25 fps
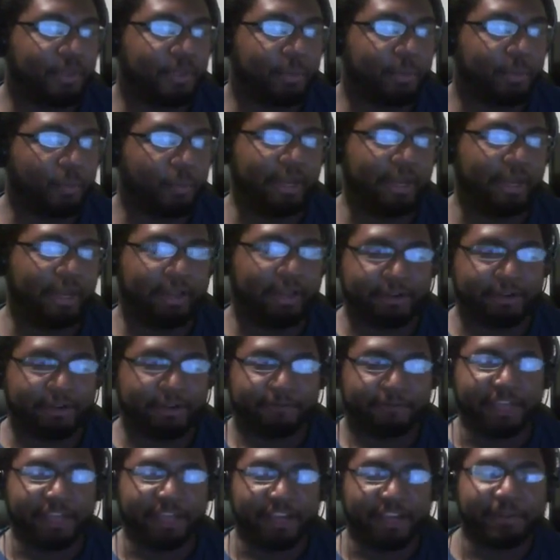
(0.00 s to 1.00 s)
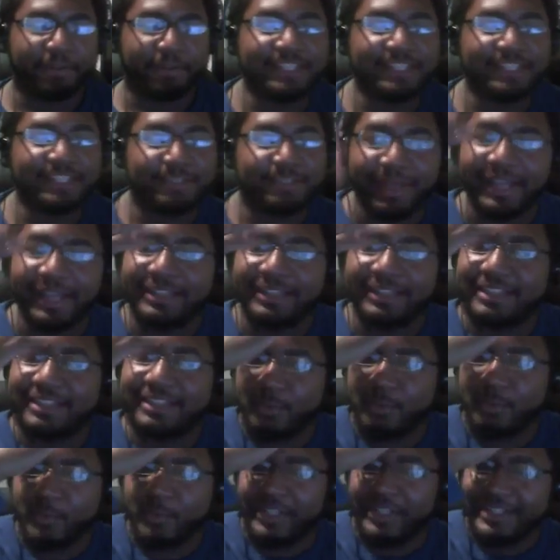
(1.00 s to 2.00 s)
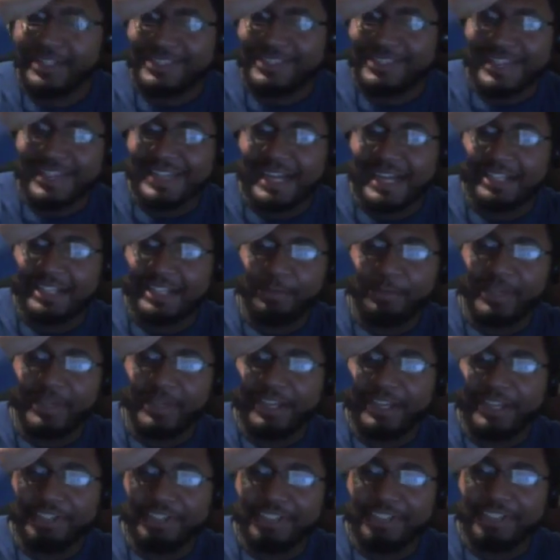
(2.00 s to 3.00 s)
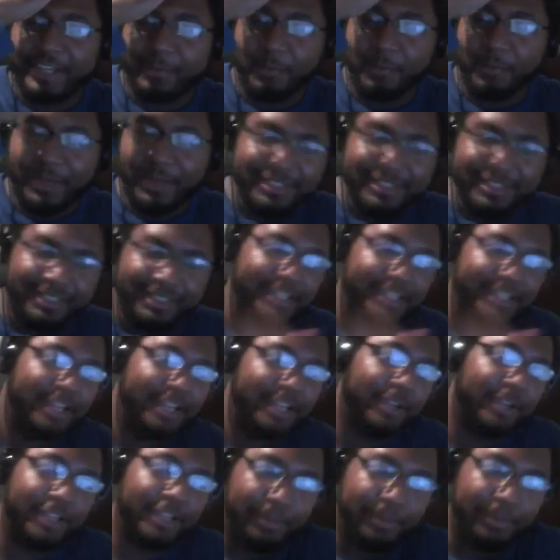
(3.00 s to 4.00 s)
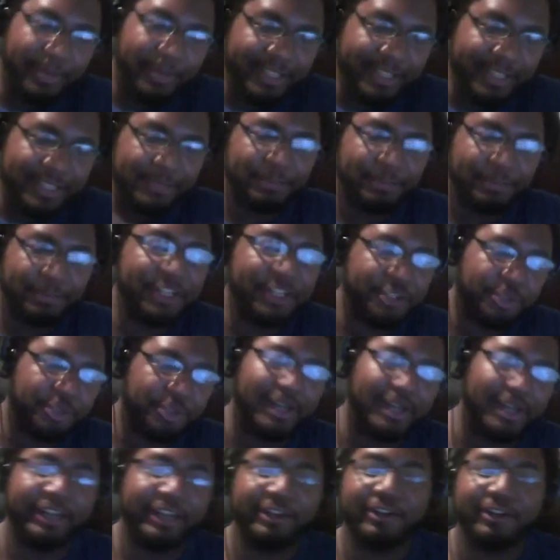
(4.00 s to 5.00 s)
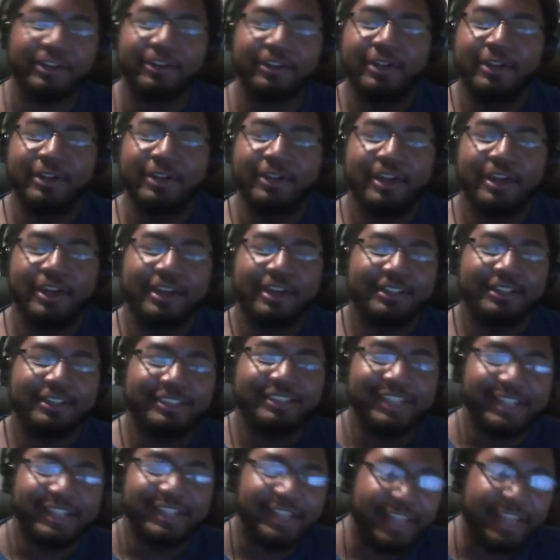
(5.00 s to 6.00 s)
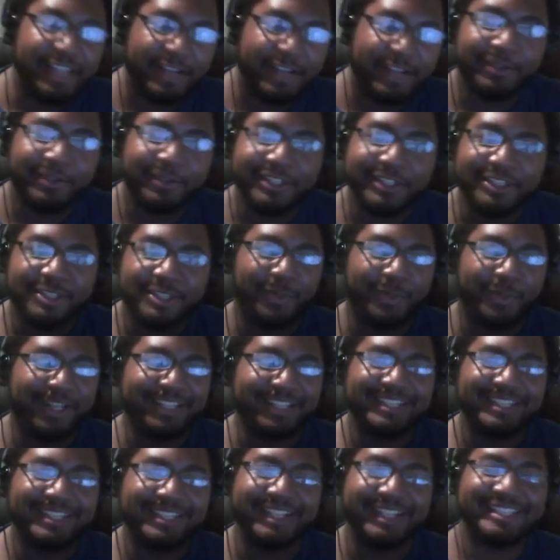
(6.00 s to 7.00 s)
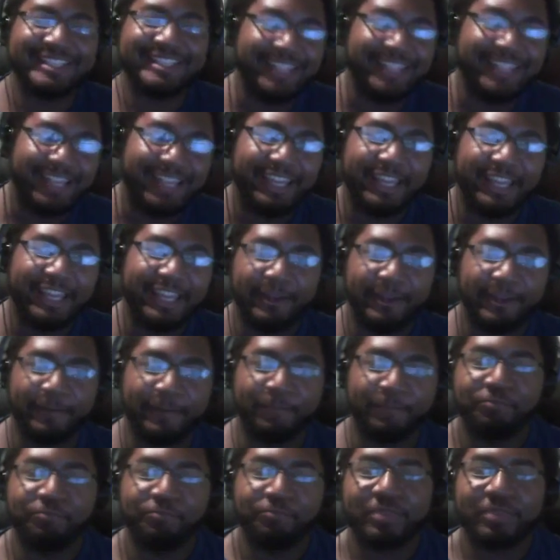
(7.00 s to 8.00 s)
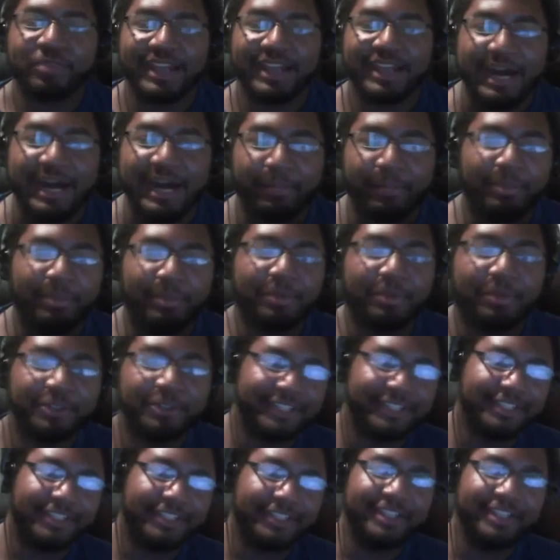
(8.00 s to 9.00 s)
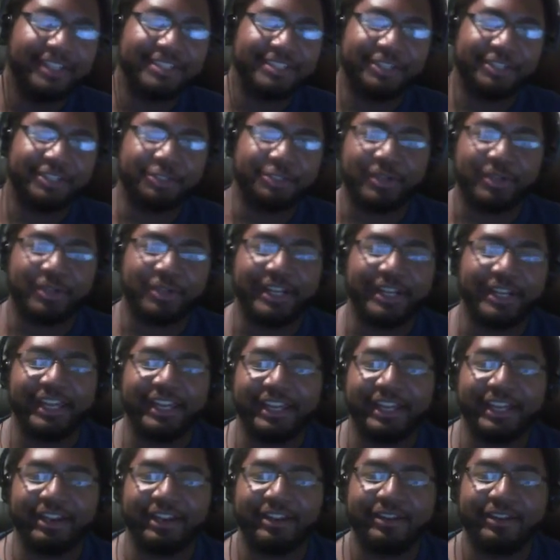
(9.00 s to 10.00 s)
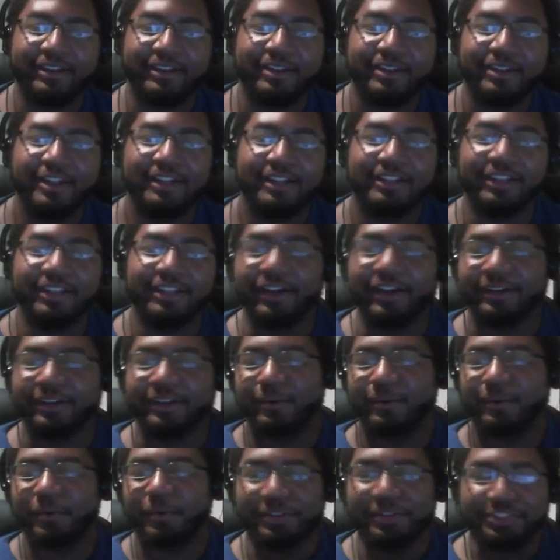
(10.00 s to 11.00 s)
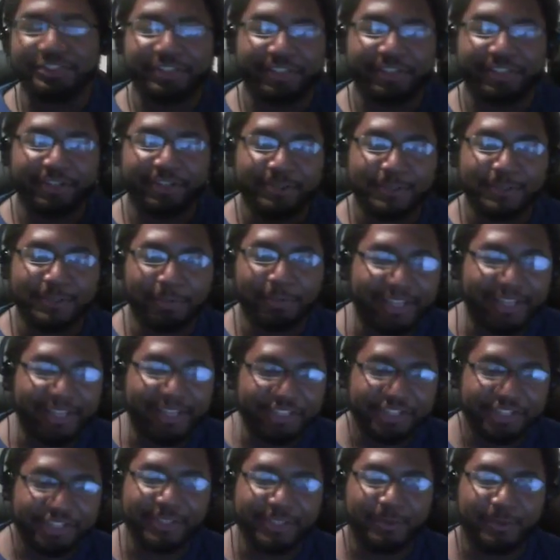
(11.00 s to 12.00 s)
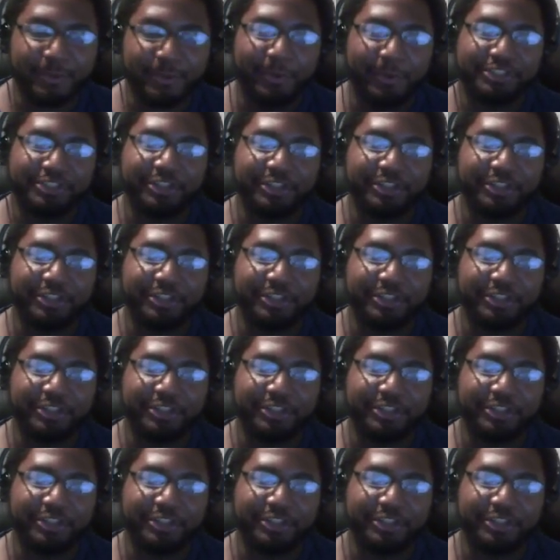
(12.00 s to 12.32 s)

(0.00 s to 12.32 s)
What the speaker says: where Varys makes his really solid pitch that he wants Tyrion to be a speechwriter. Daenerys 2016, hop aboard the Khaleesi train. Look, we want you to do speeches. We want